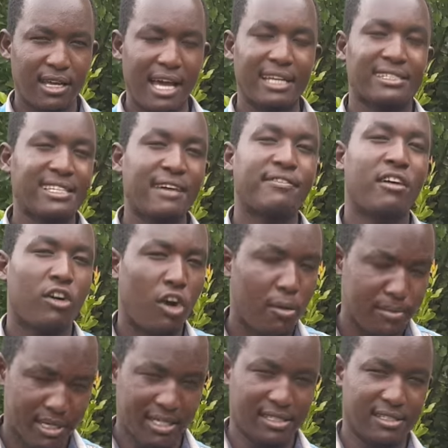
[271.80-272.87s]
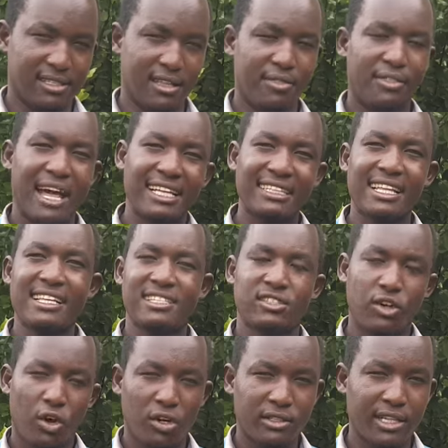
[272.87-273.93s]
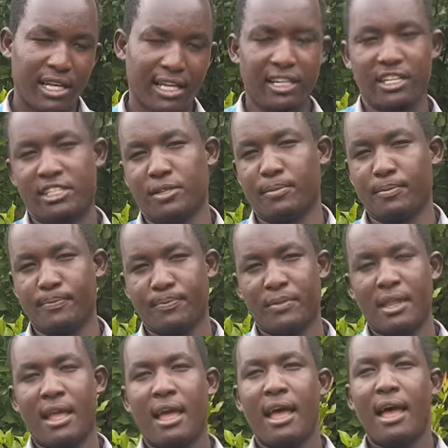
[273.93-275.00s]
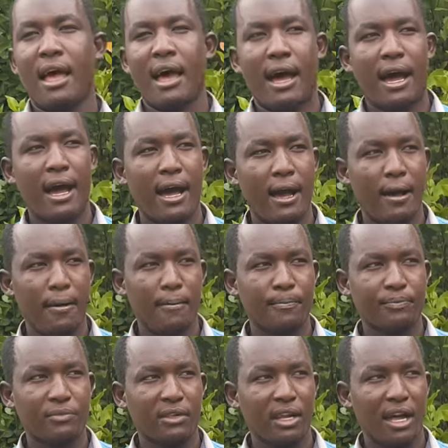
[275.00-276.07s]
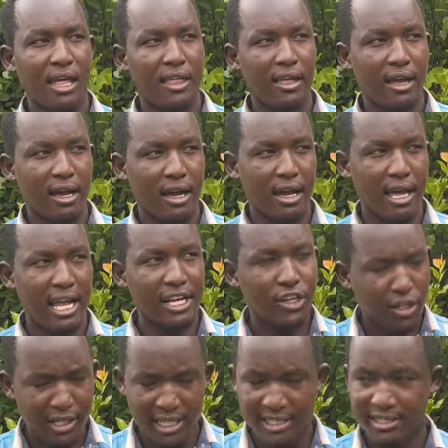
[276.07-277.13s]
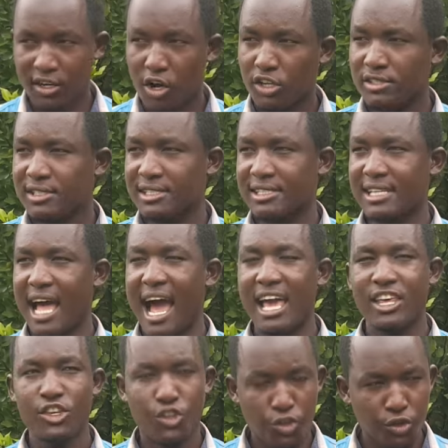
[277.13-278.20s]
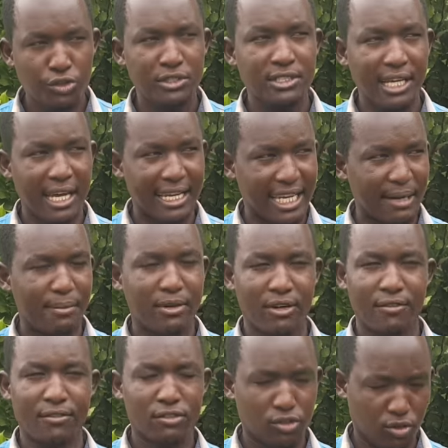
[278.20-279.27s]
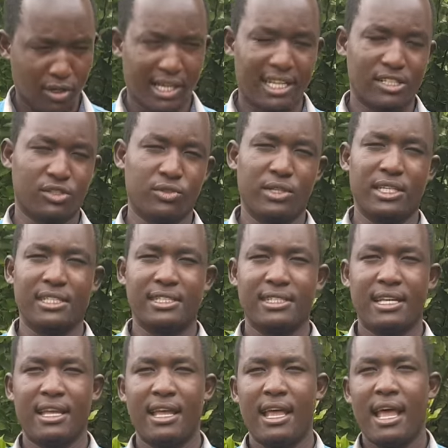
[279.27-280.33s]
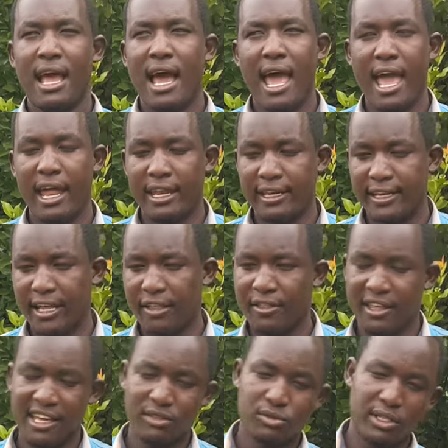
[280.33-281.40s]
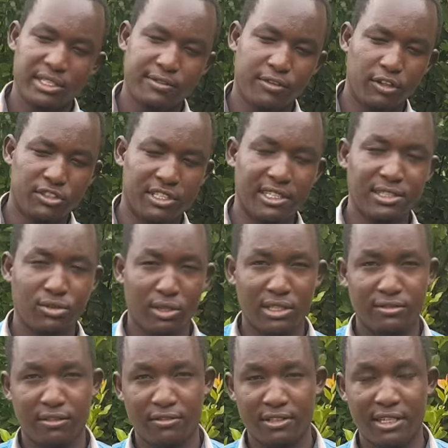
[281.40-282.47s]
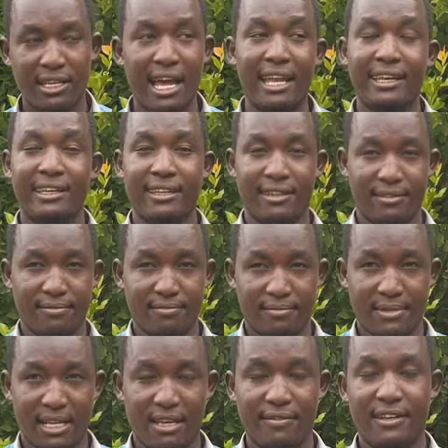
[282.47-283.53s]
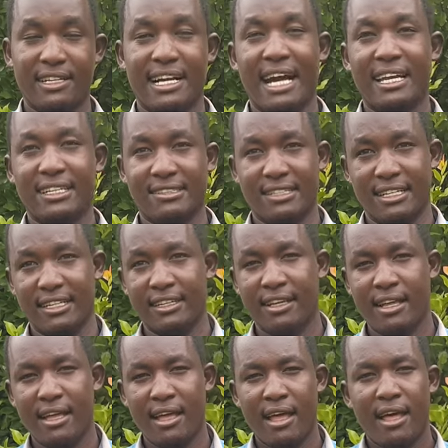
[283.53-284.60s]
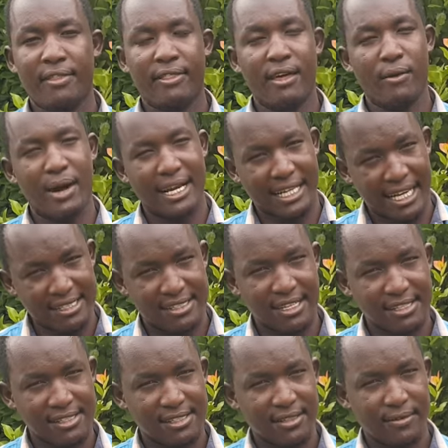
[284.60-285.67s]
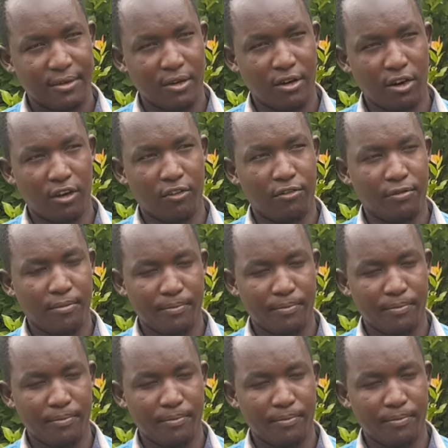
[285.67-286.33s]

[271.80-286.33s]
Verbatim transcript: and serve our comrades. That is called leadership. Um, Eldoret hosts a huge number of Turkana students. And in the year 2014, 2015, and even currently, there were cases of